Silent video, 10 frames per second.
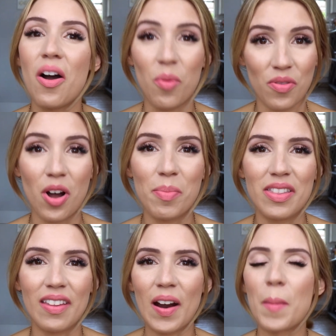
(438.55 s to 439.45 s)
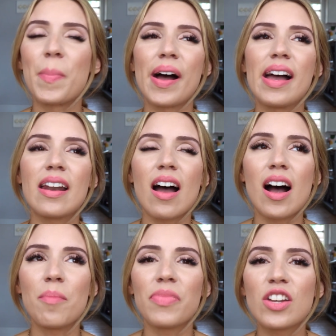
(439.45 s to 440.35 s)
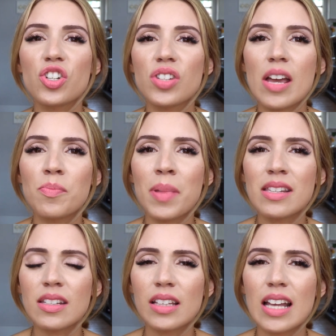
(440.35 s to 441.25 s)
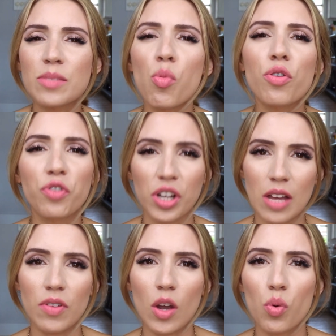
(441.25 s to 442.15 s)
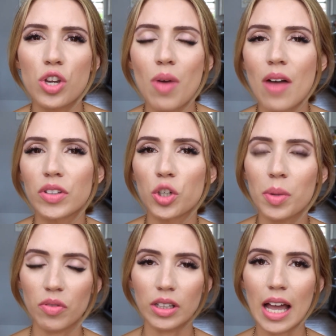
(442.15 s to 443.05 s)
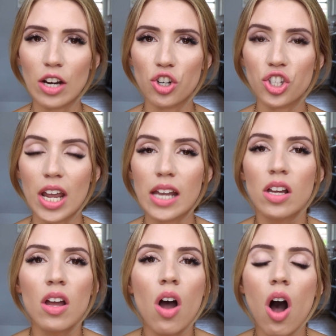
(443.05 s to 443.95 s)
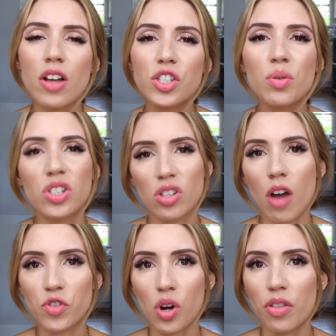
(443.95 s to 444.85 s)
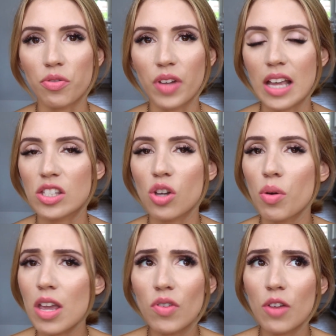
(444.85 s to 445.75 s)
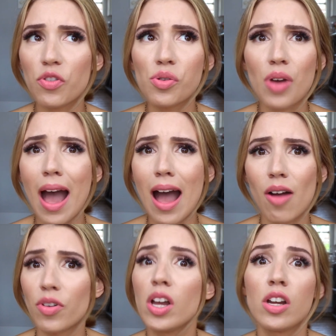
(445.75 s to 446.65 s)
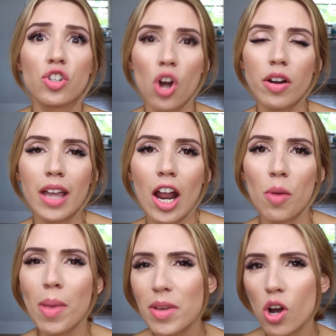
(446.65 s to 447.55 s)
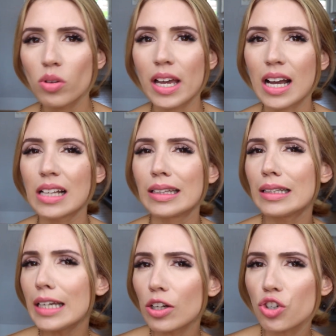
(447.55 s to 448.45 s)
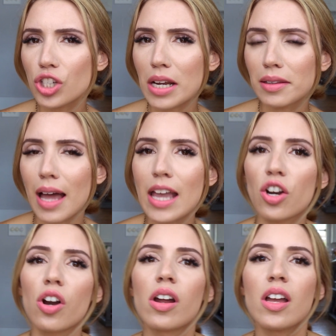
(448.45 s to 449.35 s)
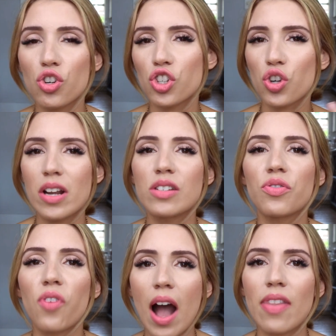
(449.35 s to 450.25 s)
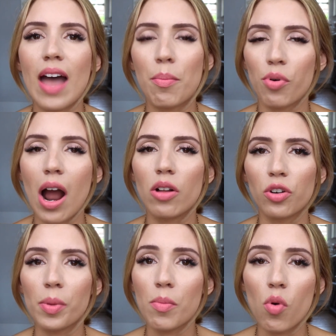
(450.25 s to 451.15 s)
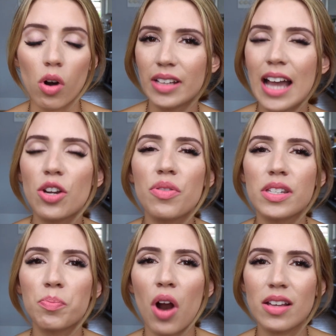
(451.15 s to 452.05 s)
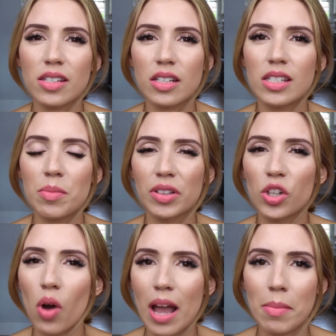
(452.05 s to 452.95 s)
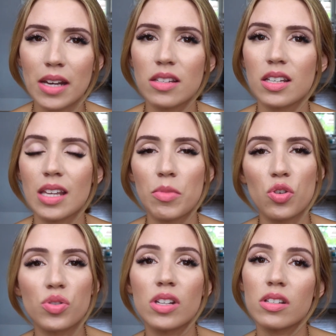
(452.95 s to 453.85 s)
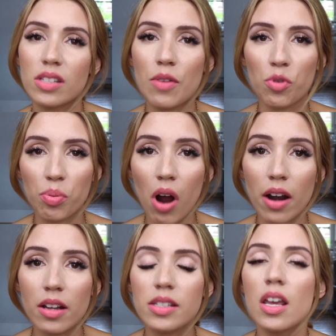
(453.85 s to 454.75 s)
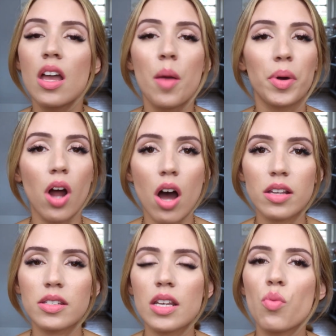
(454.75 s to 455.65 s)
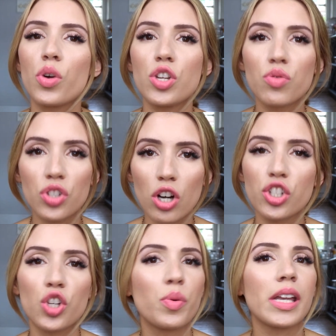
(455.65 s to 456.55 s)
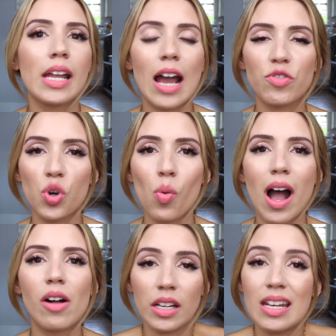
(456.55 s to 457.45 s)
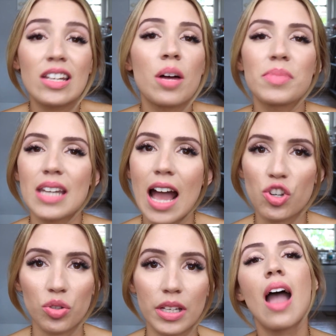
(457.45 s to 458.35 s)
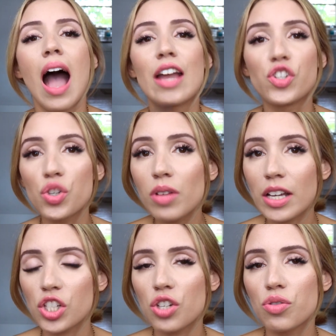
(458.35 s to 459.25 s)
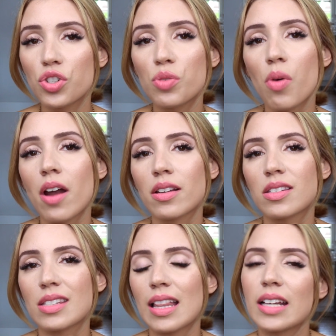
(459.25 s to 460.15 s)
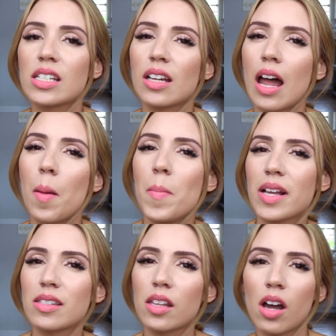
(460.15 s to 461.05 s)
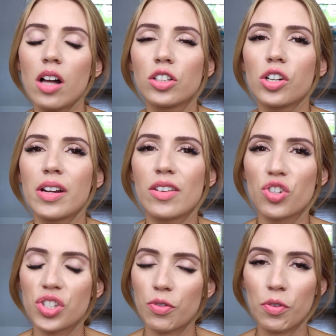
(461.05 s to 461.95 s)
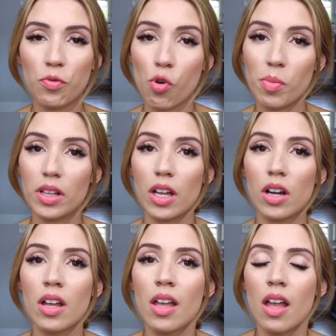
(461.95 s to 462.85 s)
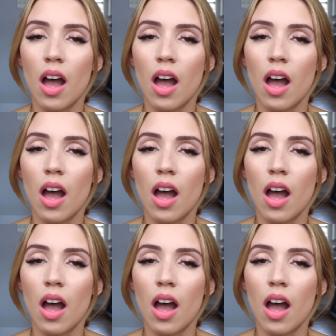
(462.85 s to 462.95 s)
We've all been there, but basically it's more forgiving when you have a little bit of a lighter shade. Also, it's softer on the face. So even if you have dark hair, maybe go like a little shade lighter. You're just trying to define that brow a little bit more. I know this process can seem a little high maintenance because I've used several products, but honestly, when you start doing it after a while, it comes naturally. I do like to use two products because I like to kind of mix the color, and there's different formula.